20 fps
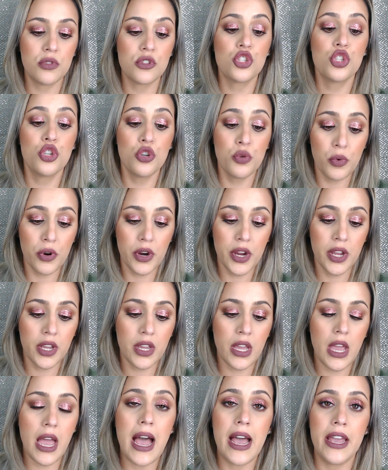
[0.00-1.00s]

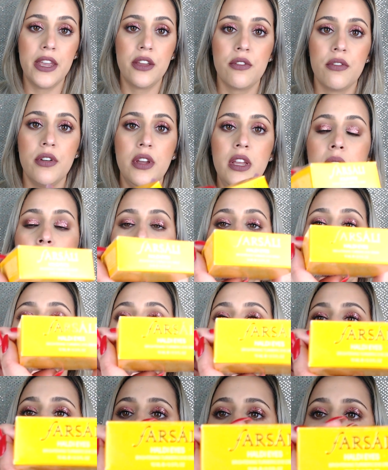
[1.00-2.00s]
turmeric eye cream.
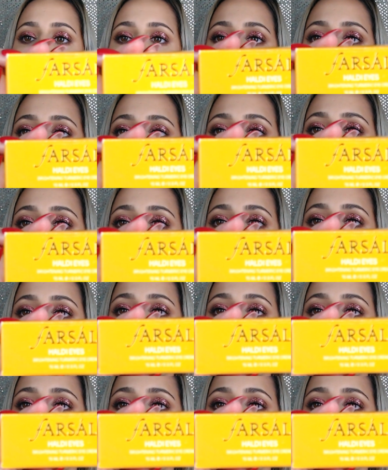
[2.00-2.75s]
It's called